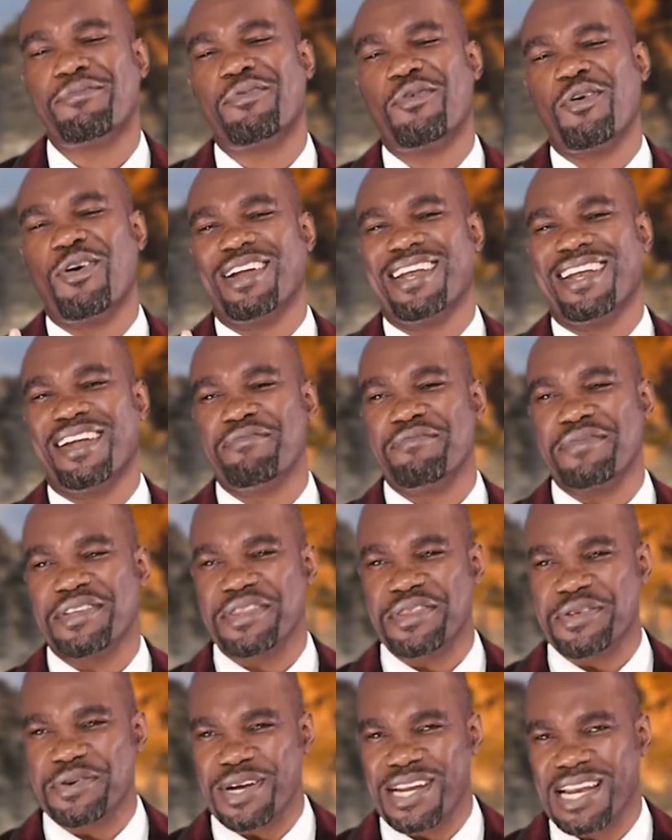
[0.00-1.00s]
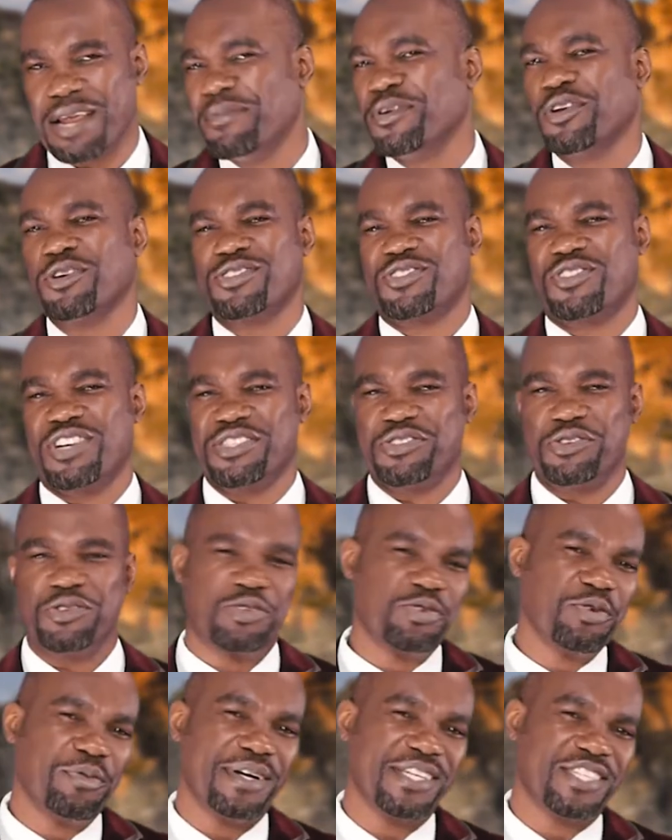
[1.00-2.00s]
Point number three. Let me not stress you
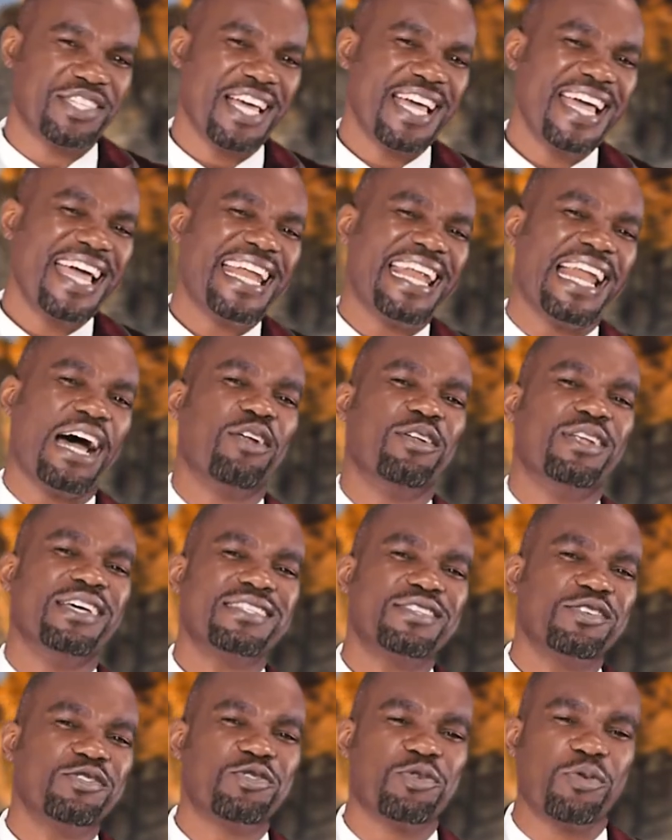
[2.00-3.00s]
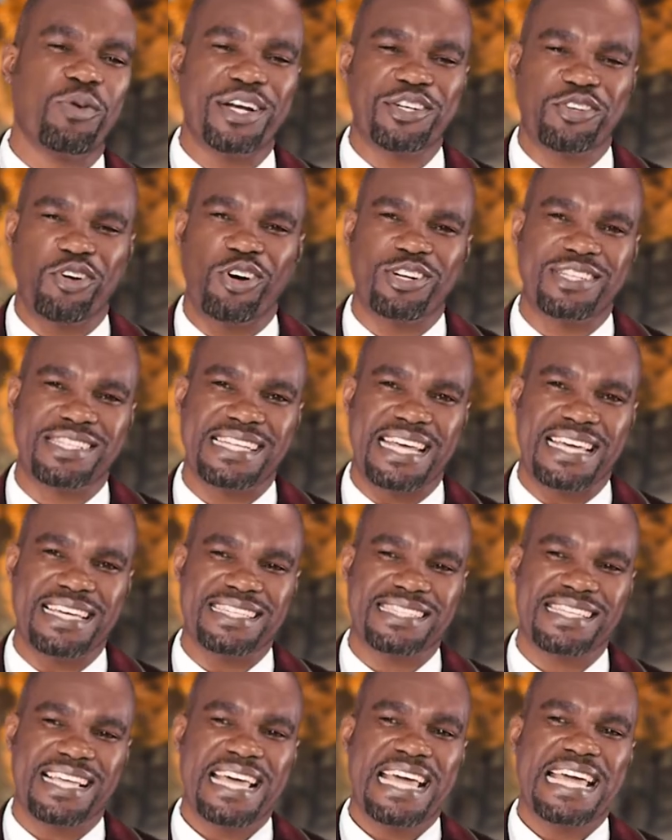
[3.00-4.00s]
too much. Now listen to what God
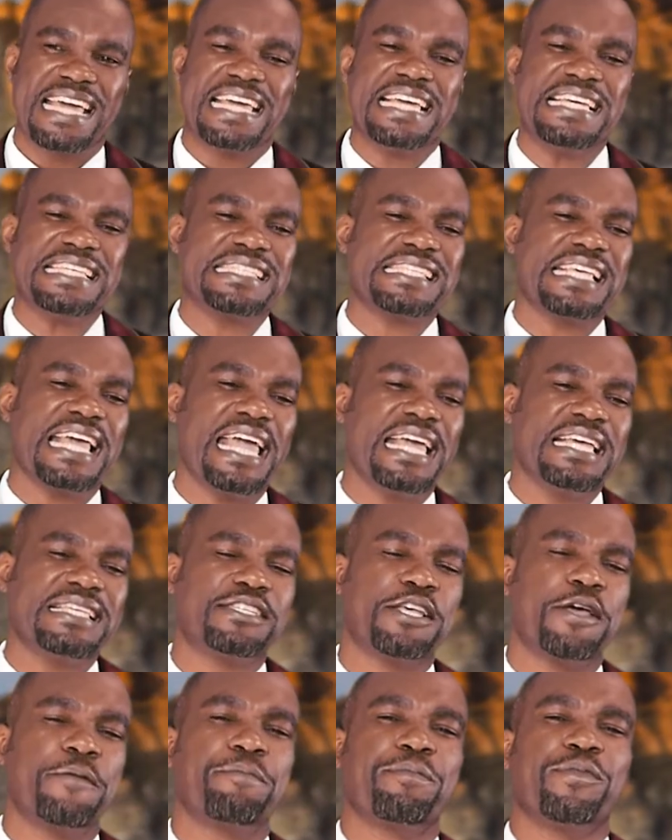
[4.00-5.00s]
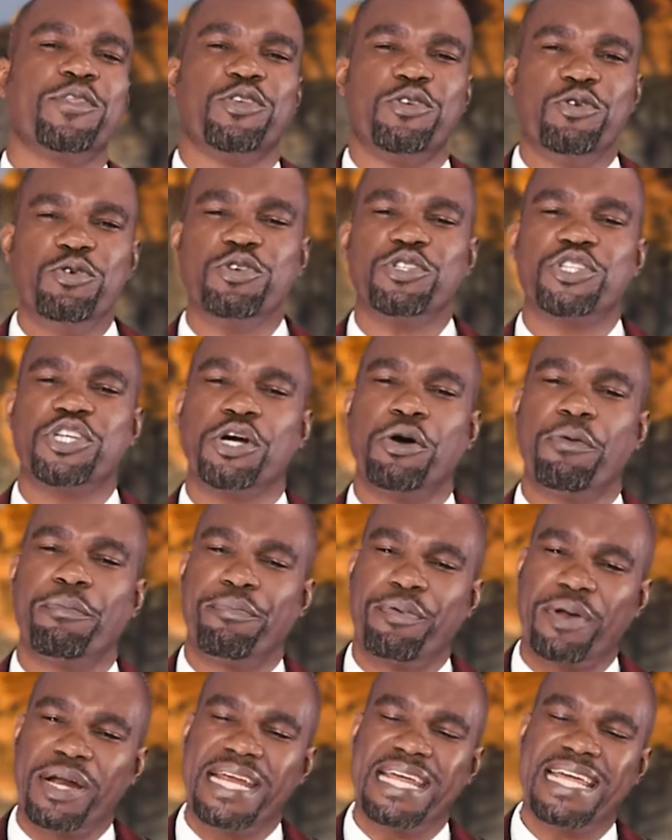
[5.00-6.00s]
says. He says, You shall
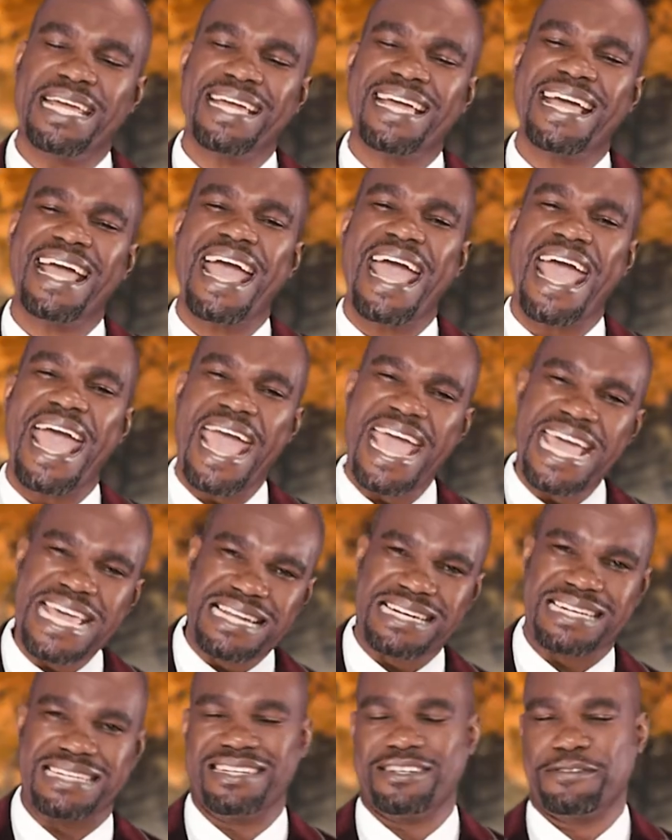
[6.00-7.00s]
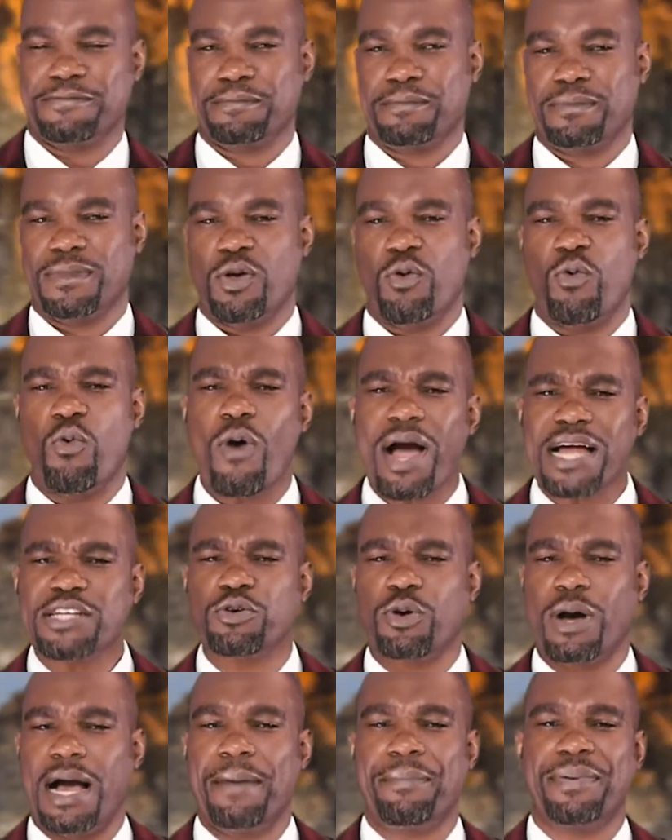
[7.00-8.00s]
bring Aaron.
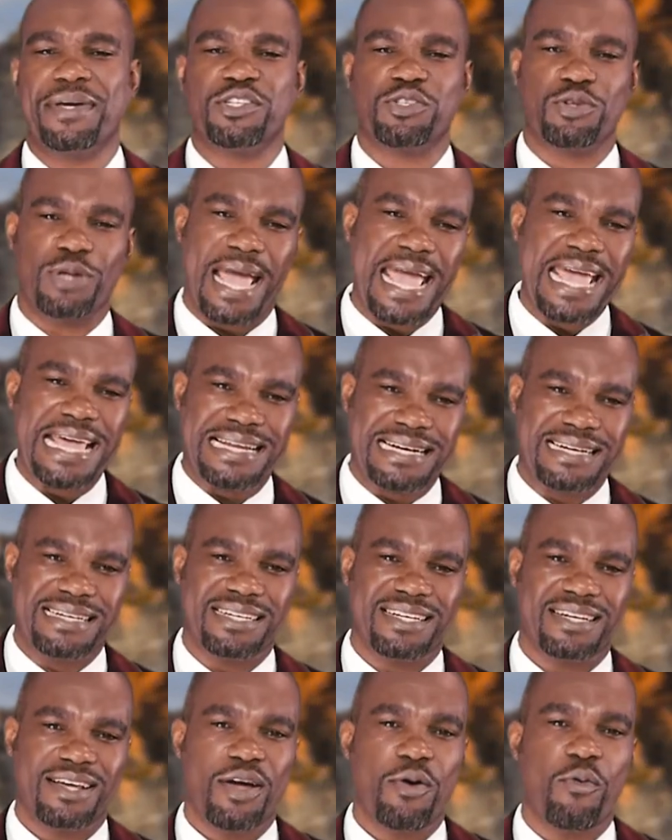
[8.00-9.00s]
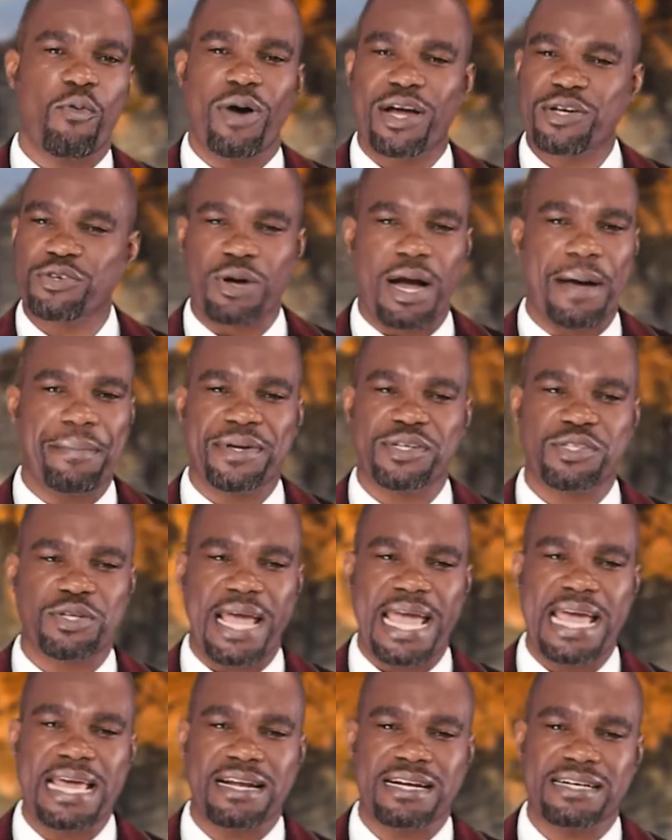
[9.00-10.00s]
What will happen to Aaron? What will happen
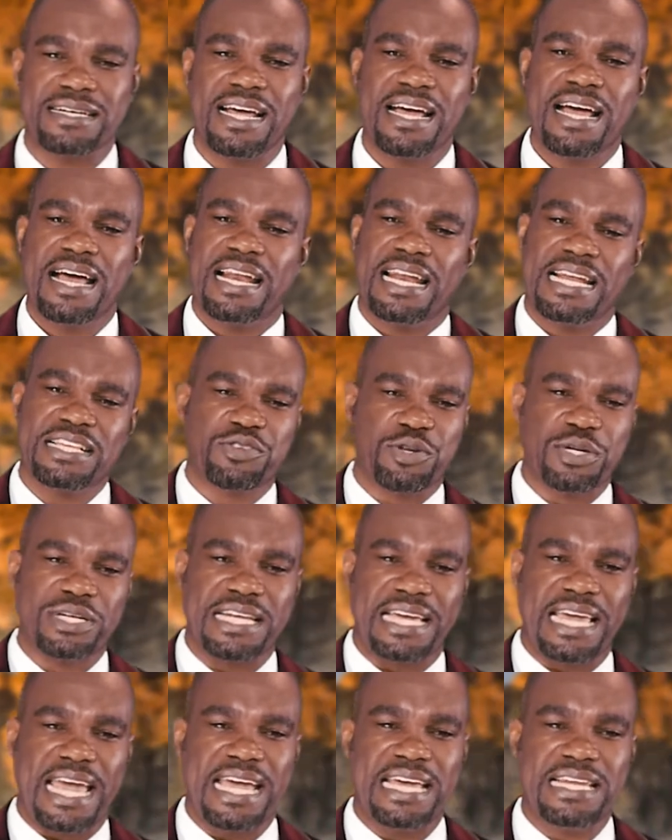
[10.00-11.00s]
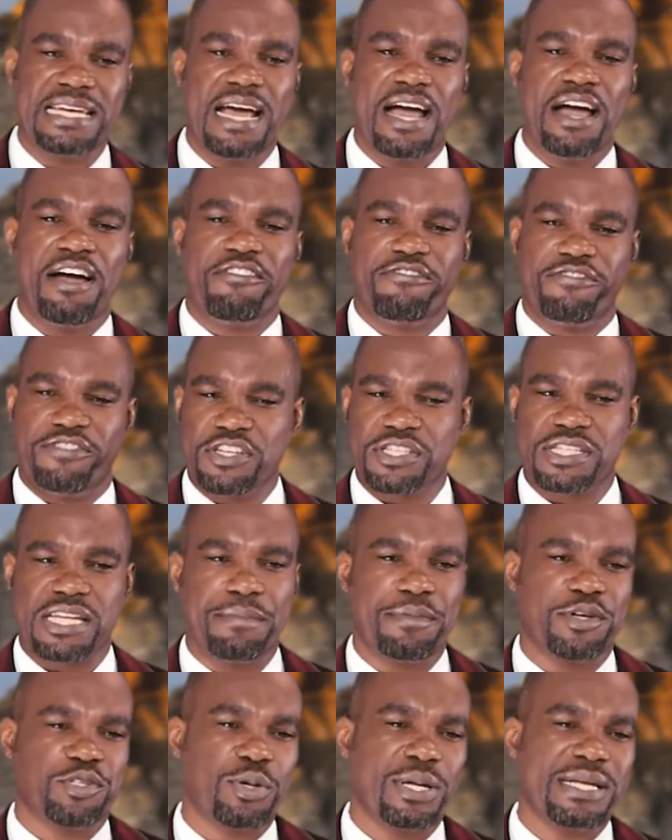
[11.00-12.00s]
to Aaron? Let's read again, verse
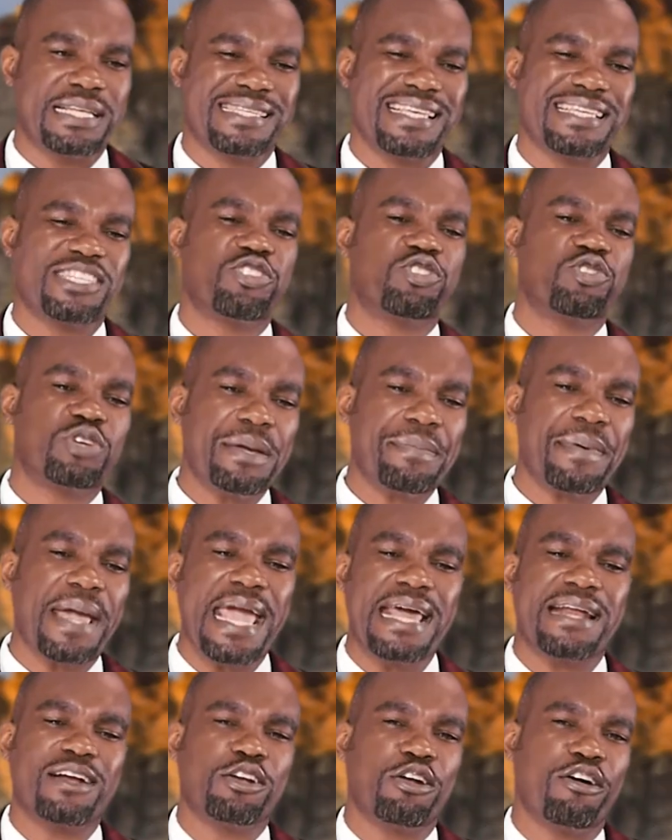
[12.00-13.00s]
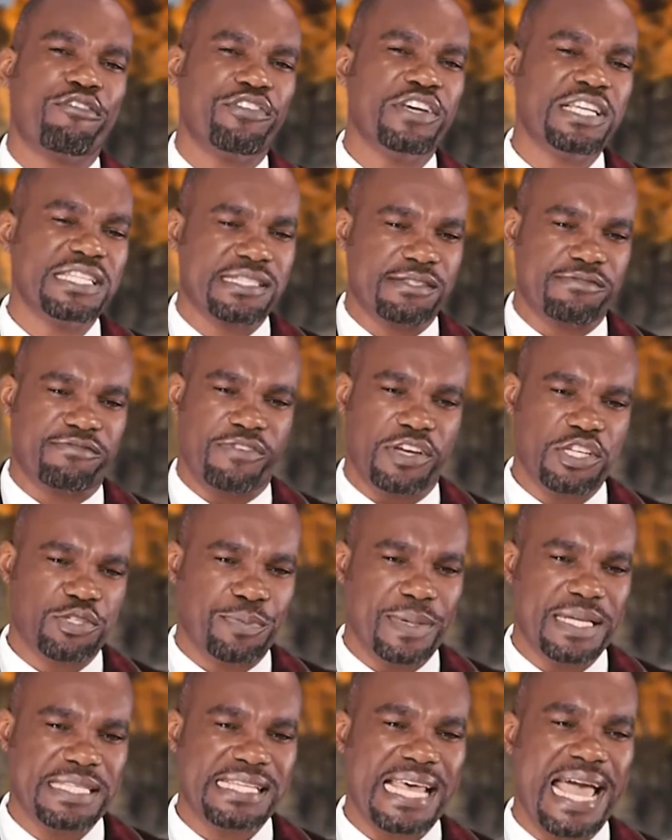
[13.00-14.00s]
number 26. Strip Aaron of his
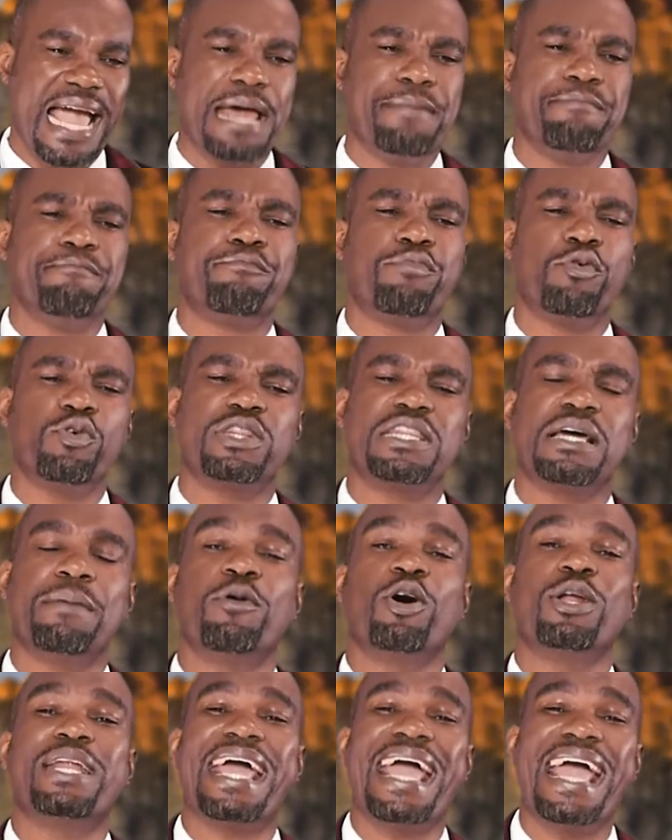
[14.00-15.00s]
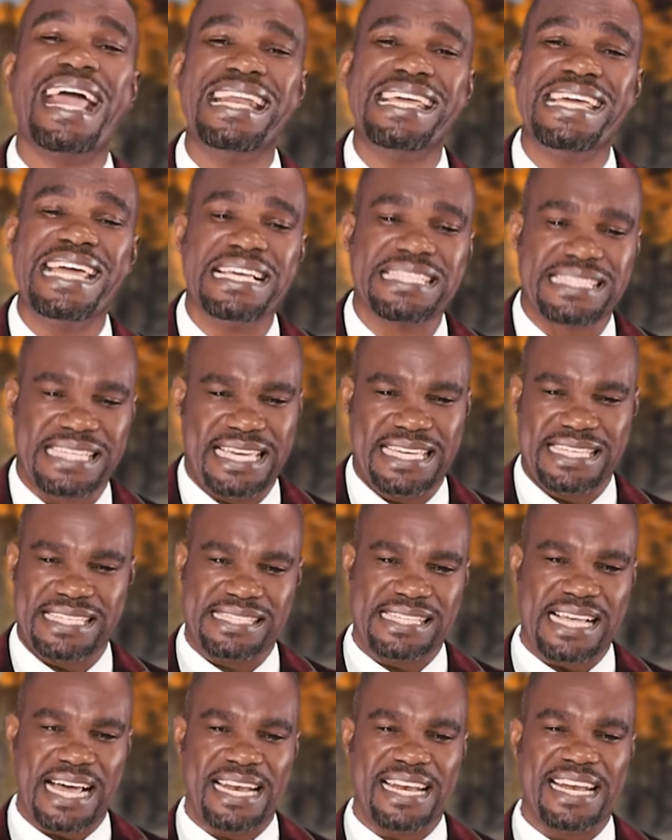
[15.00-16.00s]
vestments and put them on Eleazar
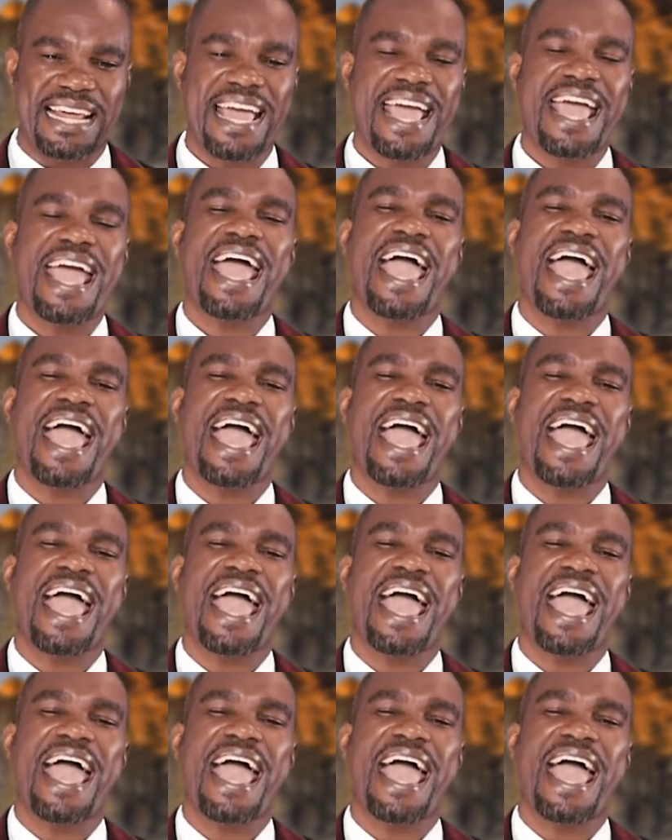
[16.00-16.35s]
his son.